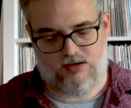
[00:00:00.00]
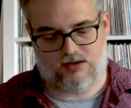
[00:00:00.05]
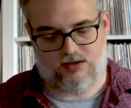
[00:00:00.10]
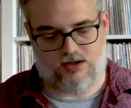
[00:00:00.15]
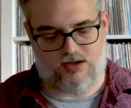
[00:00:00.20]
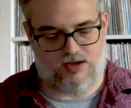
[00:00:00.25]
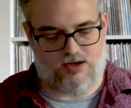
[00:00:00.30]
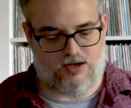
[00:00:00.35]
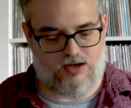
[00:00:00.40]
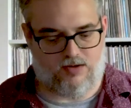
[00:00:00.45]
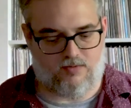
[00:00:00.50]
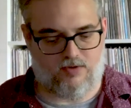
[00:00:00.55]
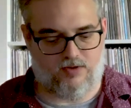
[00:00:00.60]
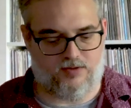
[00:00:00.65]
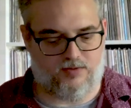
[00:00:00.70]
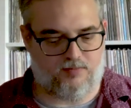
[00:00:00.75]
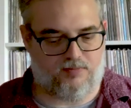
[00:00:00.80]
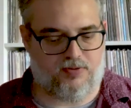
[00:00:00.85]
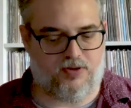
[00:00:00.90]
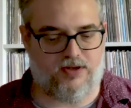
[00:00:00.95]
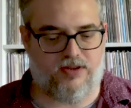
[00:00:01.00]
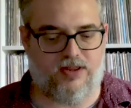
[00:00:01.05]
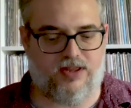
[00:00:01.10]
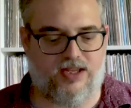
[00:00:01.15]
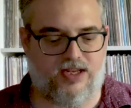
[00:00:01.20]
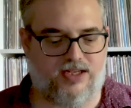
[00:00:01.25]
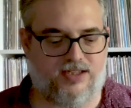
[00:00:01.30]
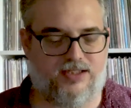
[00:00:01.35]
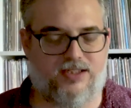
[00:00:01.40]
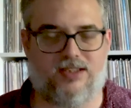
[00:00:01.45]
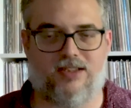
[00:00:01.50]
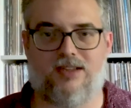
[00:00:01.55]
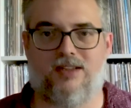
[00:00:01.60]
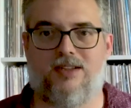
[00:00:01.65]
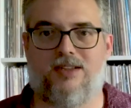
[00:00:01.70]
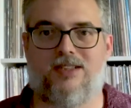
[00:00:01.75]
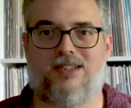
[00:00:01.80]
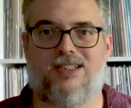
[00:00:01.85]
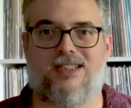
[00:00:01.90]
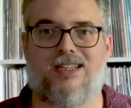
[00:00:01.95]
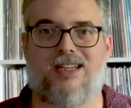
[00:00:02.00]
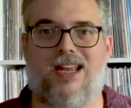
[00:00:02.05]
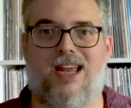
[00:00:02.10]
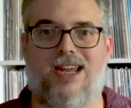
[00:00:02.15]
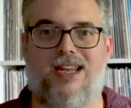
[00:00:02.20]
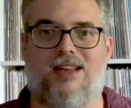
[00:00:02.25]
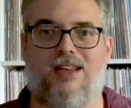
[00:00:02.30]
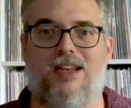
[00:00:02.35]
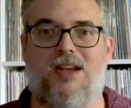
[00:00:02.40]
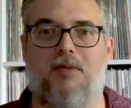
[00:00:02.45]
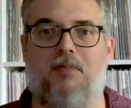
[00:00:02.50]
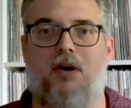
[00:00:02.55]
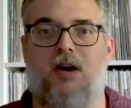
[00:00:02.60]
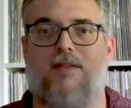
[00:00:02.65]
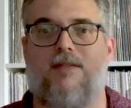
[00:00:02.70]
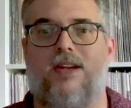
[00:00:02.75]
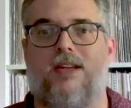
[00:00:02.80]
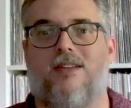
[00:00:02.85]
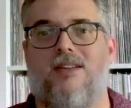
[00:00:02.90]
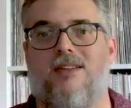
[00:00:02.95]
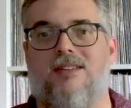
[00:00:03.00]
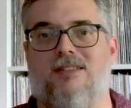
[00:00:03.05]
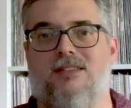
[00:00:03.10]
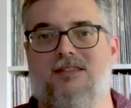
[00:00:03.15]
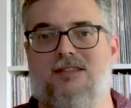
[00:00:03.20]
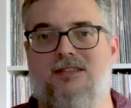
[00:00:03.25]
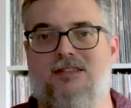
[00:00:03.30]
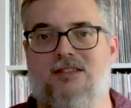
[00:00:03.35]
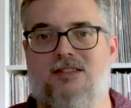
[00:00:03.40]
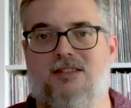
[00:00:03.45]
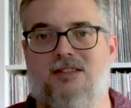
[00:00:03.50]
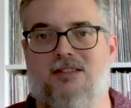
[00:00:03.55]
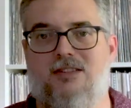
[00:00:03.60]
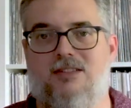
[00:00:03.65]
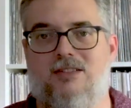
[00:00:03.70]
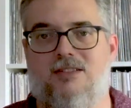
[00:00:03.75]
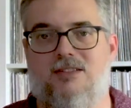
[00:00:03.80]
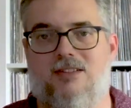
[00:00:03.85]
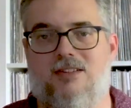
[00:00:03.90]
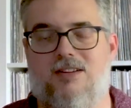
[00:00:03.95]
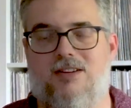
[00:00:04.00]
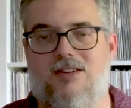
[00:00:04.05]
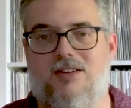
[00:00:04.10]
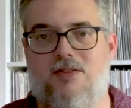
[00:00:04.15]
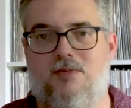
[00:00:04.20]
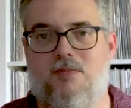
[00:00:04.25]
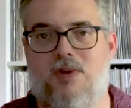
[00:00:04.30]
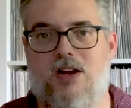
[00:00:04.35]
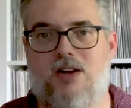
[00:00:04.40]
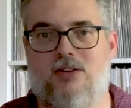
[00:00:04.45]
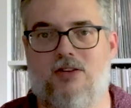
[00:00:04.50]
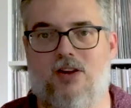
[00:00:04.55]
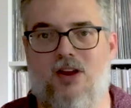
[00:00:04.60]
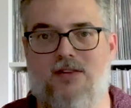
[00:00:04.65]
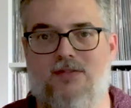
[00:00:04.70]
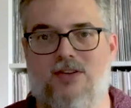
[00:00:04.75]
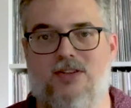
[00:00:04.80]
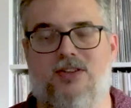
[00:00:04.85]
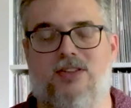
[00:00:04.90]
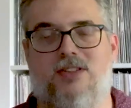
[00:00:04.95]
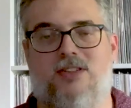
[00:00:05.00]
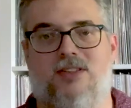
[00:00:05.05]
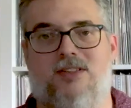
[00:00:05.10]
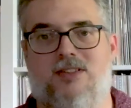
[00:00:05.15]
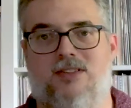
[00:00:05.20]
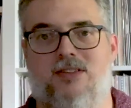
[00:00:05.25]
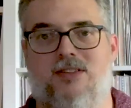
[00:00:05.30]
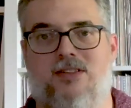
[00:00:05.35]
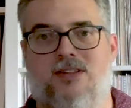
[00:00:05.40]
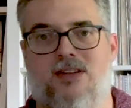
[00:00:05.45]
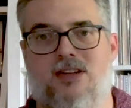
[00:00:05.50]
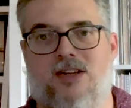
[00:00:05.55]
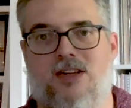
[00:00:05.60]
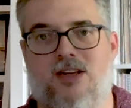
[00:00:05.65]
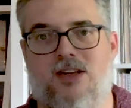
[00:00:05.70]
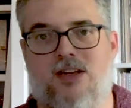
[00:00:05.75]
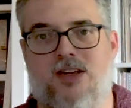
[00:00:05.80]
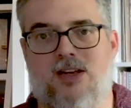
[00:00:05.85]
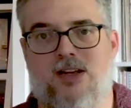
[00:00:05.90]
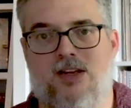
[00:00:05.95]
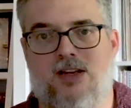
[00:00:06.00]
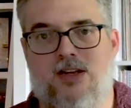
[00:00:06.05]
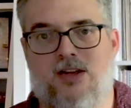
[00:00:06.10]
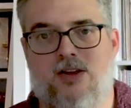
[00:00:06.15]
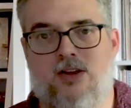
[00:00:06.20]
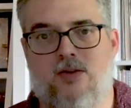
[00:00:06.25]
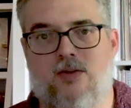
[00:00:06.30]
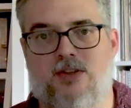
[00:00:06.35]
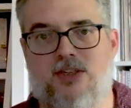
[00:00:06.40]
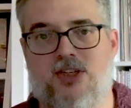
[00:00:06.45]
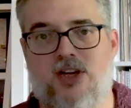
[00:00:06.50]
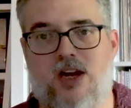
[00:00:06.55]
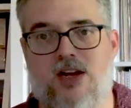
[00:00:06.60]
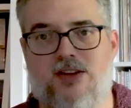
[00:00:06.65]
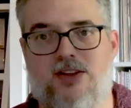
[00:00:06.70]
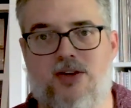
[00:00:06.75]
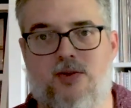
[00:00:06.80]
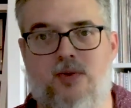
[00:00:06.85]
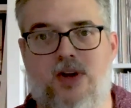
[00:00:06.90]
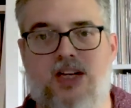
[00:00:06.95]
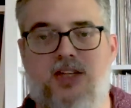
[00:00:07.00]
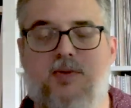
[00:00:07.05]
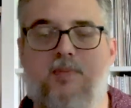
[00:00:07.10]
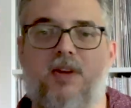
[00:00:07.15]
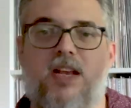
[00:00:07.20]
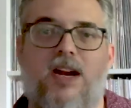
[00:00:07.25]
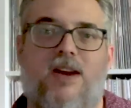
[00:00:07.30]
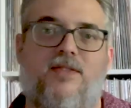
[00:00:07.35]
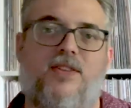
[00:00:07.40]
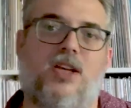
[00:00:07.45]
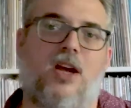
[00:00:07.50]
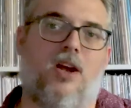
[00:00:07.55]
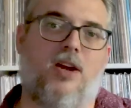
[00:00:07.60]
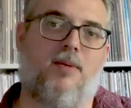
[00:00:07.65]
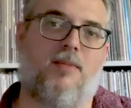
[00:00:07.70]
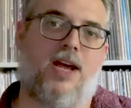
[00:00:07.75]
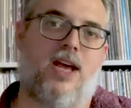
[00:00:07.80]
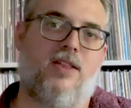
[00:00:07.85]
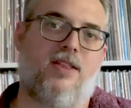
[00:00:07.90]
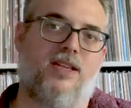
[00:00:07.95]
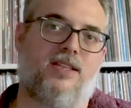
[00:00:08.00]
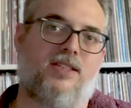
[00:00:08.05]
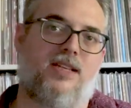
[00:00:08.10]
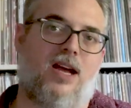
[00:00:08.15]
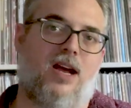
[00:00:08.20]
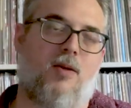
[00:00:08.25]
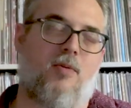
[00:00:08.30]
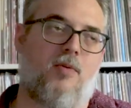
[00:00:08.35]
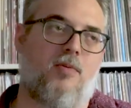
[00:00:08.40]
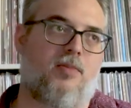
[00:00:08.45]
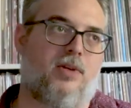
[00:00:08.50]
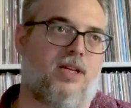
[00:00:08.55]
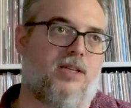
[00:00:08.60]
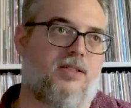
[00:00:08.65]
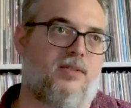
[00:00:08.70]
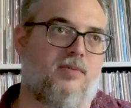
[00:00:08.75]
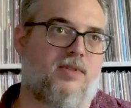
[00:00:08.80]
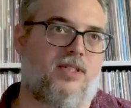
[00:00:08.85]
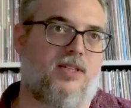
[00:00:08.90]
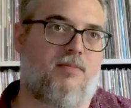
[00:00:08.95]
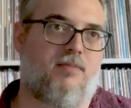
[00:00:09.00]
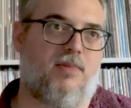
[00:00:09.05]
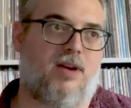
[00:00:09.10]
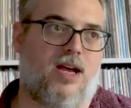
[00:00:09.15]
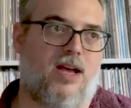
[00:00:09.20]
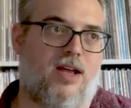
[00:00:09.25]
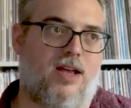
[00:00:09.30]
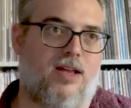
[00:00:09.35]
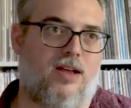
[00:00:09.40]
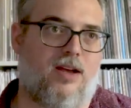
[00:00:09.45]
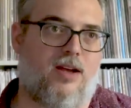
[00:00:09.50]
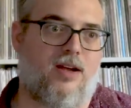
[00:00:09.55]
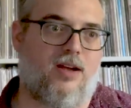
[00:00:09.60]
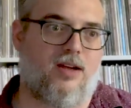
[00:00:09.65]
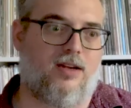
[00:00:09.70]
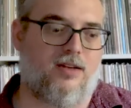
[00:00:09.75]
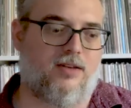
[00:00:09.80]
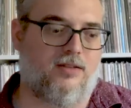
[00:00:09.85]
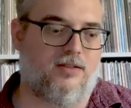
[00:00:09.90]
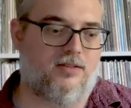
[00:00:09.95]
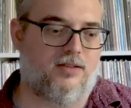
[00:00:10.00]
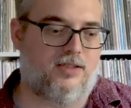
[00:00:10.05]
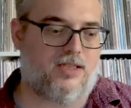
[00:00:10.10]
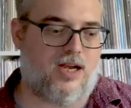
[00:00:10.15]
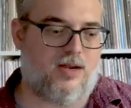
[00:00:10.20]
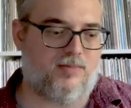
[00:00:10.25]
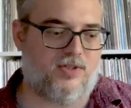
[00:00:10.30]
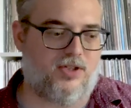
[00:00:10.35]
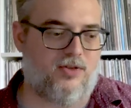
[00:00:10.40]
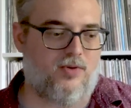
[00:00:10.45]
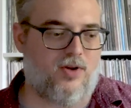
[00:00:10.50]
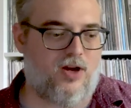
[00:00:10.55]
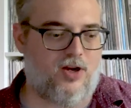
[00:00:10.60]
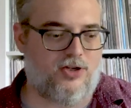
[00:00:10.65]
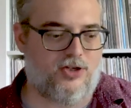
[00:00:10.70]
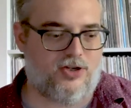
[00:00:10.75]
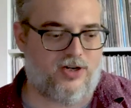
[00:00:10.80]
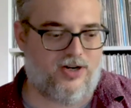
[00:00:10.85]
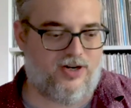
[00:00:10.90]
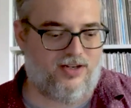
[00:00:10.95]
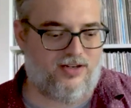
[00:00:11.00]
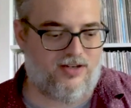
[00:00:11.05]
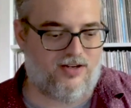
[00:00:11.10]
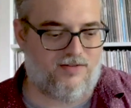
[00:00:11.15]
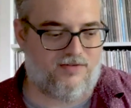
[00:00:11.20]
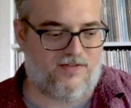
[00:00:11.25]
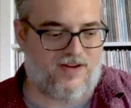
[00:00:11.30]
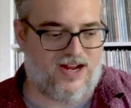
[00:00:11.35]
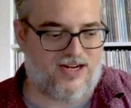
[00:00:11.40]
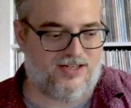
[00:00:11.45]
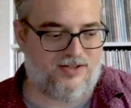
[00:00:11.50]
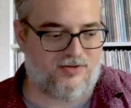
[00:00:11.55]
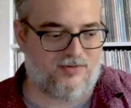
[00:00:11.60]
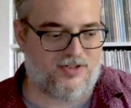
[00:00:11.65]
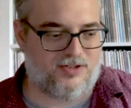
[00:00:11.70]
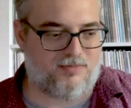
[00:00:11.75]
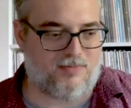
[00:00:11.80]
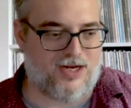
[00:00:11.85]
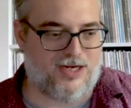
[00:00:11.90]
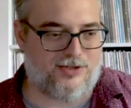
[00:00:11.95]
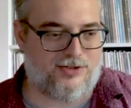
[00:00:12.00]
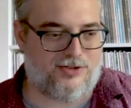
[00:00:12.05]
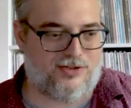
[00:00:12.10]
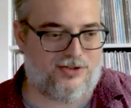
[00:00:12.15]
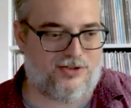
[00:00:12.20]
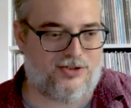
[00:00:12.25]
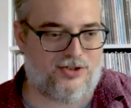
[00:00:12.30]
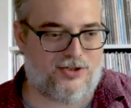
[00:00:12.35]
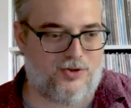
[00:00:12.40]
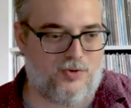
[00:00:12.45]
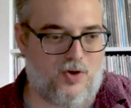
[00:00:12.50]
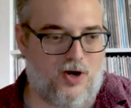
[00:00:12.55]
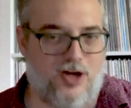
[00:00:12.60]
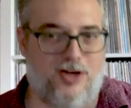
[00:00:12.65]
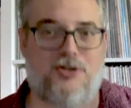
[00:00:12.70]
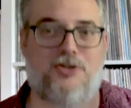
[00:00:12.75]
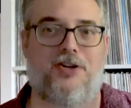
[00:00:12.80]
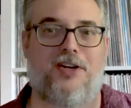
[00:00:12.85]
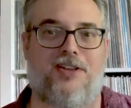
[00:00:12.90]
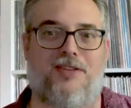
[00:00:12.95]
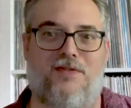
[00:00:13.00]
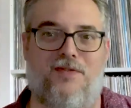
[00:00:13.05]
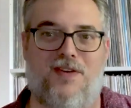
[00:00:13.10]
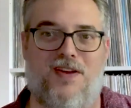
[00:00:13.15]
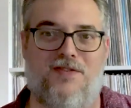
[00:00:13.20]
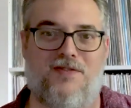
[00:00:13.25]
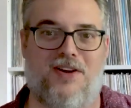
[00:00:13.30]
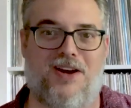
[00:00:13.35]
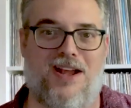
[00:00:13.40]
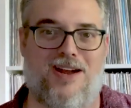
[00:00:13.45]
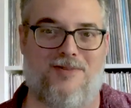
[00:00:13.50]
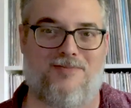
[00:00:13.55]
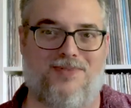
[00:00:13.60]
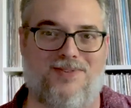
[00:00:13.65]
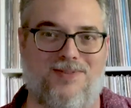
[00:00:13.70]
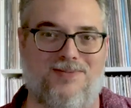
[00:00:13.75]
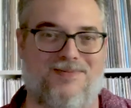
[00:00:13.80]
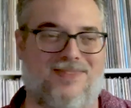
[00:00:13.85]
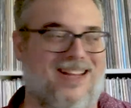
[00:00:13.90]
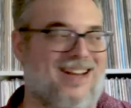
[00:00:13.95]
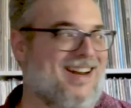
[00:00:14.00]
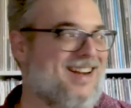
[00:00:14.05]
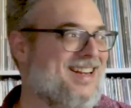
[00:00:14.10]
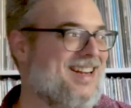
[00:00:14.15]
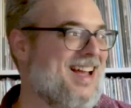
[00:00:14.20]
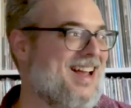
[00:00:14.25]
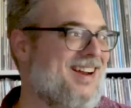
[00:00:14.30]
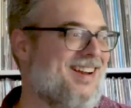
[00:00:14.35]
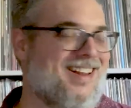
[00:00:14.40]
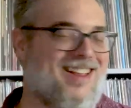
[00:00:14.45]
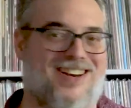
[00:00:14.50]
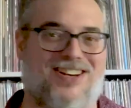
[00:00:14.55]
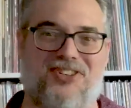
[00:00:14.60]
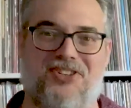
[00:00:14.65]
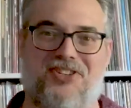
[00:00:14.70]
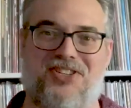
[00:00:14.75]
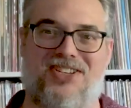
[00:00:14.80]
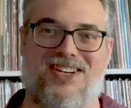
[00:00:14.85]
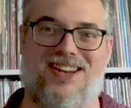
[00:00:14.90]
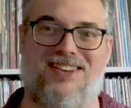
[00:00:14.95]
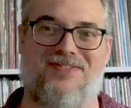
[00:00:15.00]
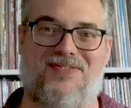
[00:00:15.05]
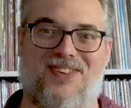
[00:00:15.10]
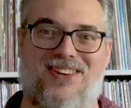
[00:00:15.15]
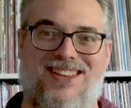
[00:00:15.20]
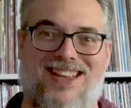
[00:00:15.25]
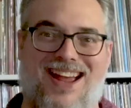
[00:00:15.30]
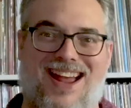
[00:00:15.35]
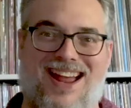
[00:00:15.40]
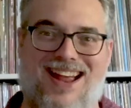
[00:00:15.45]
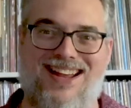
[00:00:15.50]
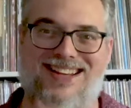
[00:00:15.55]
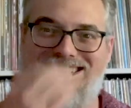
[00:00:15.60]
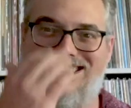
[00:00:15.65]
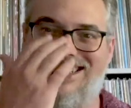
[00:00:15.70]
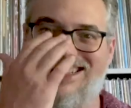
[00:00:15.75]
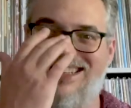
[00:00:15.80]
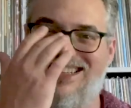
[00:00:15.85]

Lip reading: I would put this slightly above it, The Modern Lovers. With Jonathan Richman, I've talked about this album because it was in my top 200. In fact, it was my 200th favorite album, and I got a lot of shit for that.